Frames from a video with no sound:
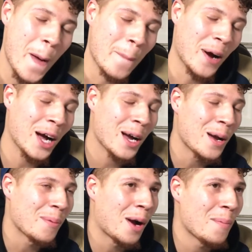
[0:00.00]

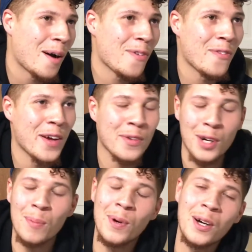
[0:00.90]
Probably my favorite
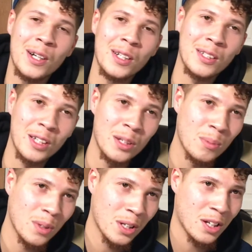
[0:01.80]
rapper out here is Keem.
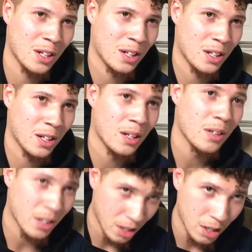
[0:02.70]
Team
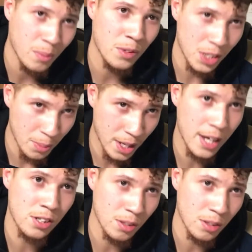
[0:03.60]
Catch Up.